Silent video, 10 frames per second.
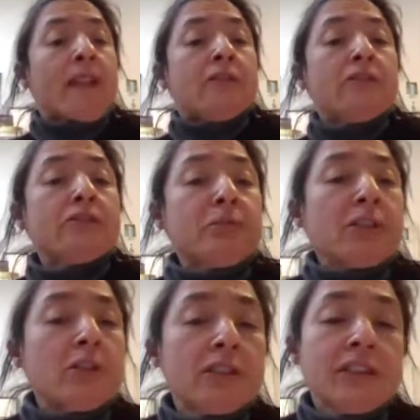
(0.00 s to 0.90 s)
So spin
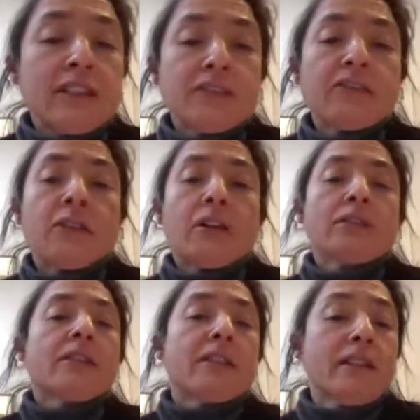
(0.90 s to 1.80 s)
coating is a
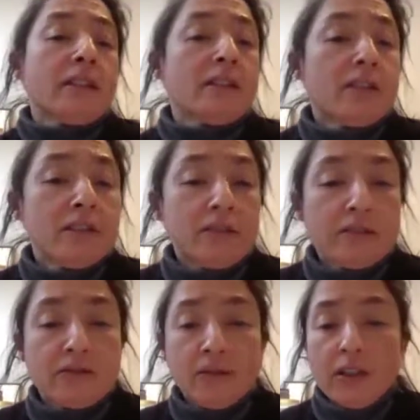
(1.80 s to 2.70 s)
technique that
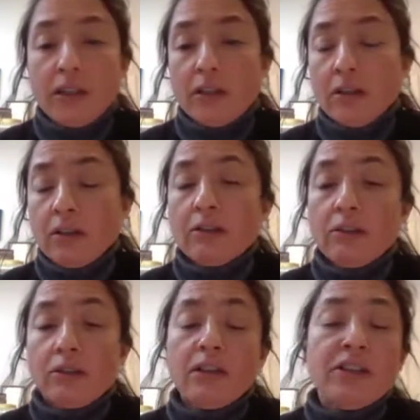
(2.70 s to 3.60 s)
is very
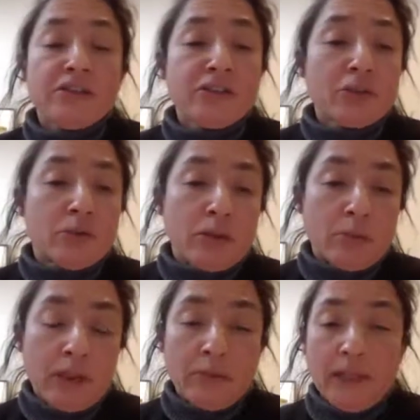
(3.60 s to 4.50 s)
easy to
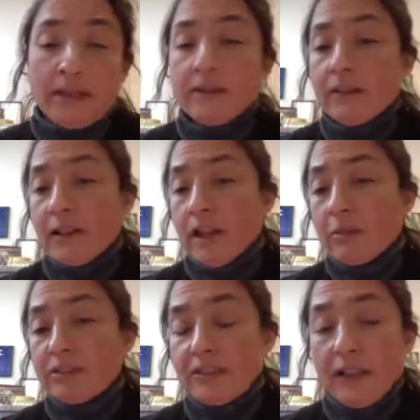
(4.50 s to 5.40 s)
implement in a
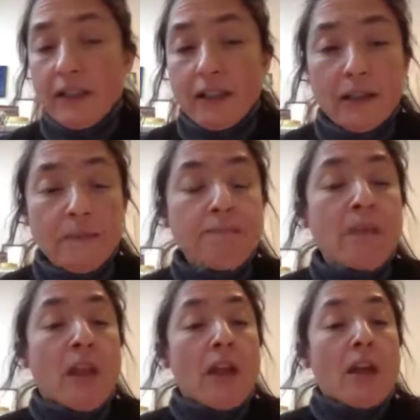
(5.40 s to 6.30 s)
lab scale.
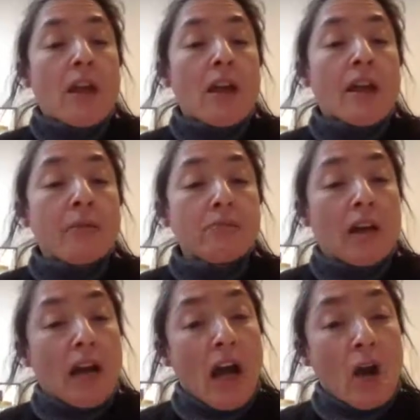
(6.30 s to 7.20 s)

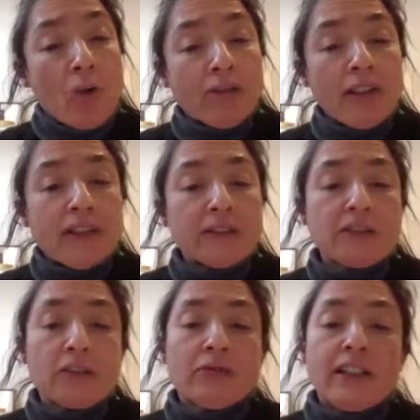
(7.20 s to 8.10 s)
However, it's
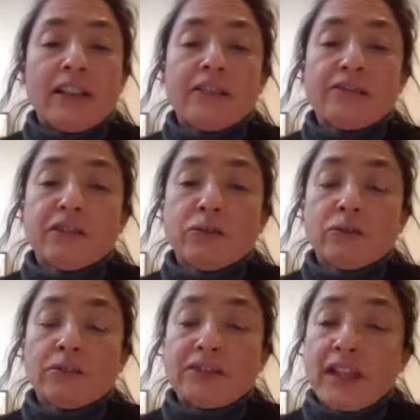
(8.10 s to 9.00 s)
not very easy
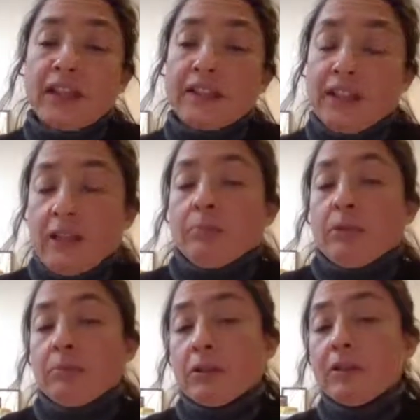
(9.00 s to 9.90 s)
to scale it up,
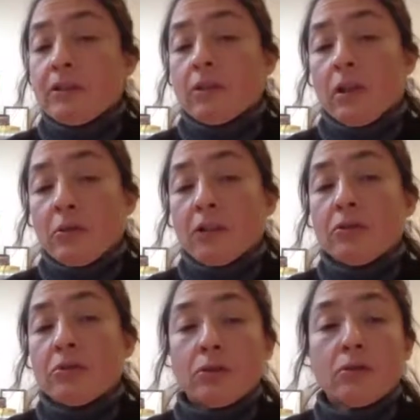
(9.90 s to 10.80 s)
in particular when
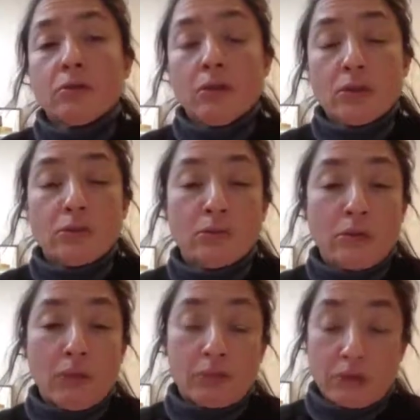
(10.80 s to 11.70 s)
you want to go to
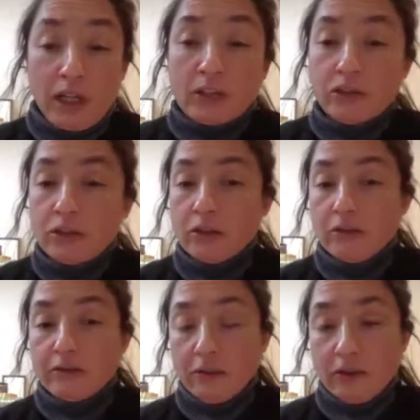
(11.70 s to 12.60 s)
a production
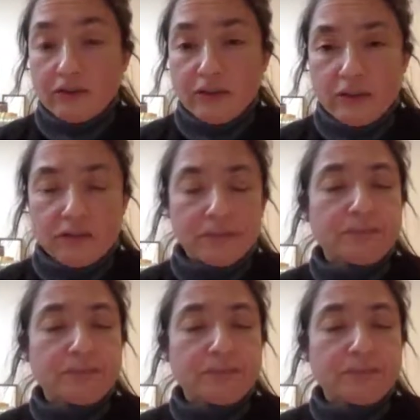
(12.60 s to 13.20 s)
of solar cells.